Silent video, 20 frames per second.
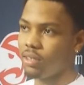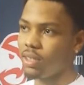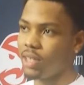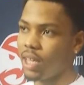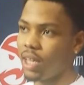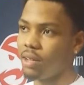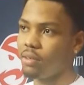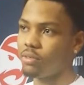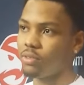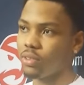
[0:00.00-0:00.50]

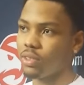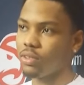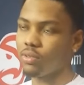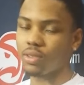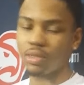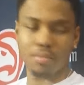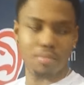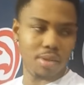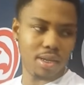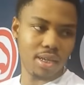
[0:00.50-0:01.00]
Game three
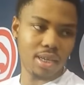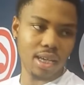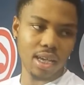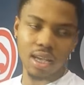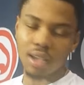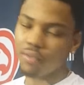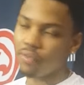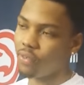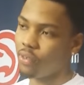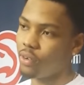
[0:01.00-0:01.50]
was a big
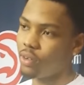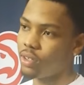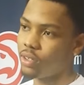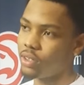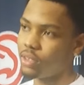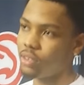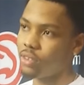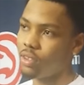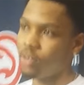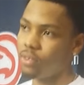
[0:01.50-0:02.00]
game for
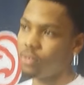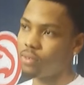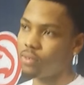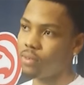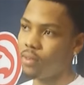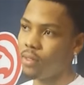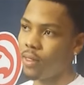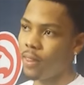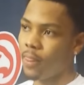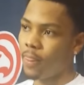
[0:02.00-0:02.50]
us,
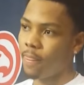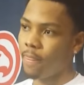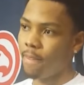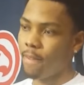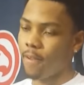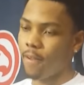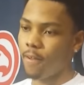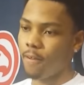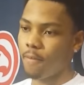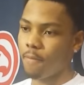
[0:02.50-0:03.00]

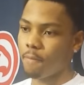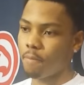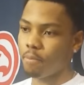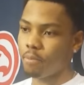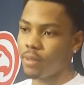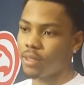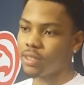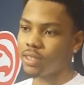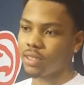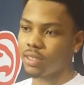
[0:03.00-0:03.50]

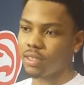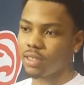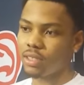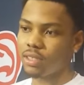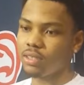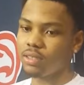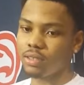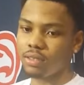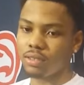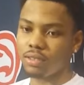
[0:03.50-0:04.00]

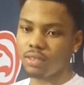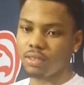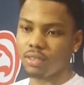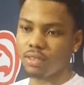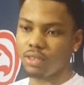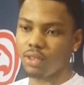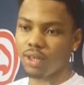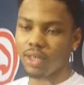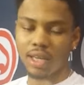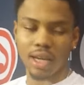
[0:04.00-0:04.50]
mentally,
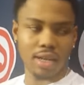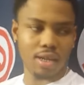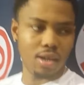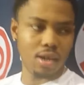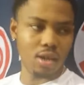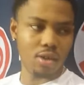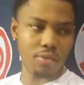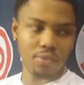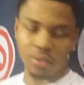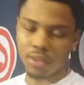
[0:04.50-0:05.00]
it kind of
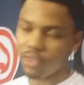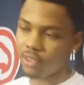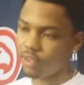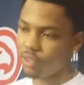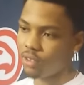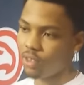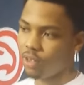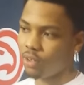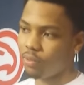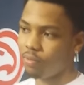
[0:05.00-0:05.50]
hurt for us,
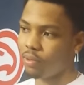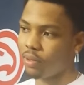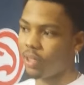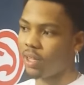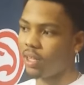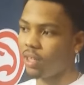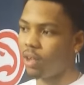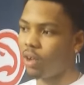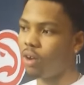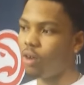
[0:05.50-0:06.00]
to
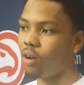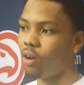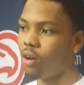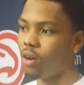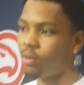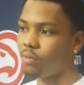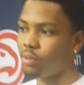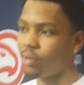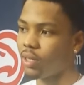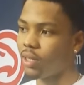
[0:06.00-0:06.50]
play that
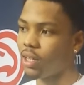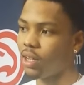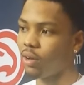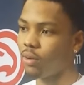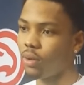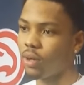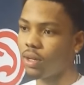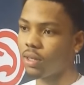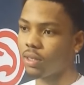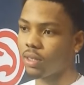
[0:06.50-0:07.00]
hard, play
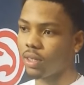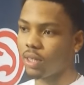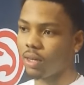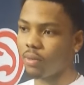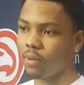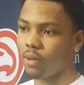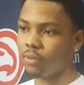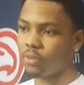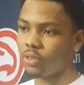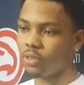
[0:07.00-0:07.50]
that well, and
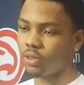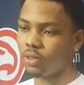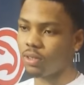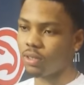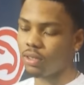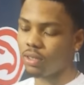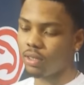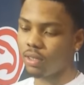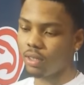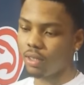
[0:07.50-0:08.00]
come up
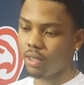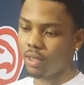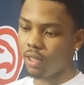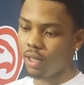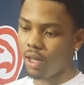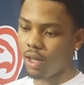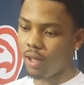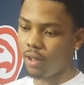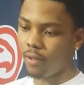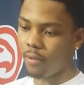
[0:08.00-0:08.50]
short.
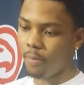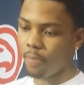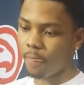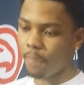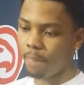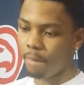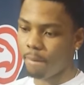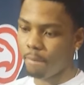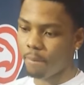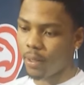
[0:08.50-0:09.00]

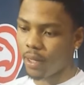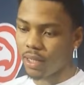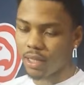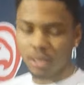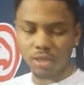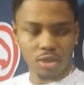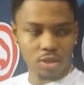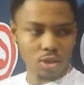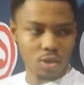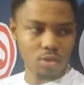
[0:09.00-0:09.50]
But
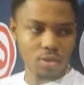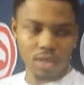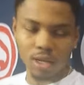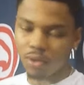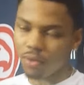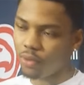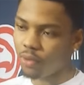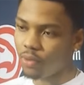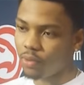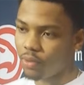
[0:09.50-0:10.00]
it showed
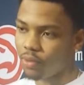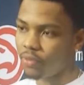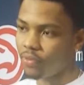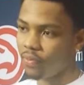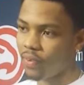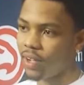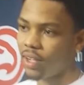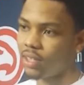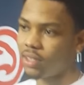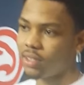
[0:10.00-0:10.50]
that we were
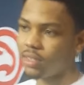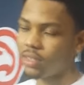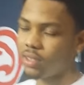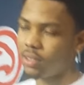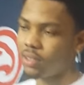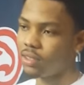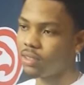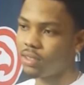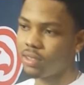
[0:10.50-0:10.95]
fighting, and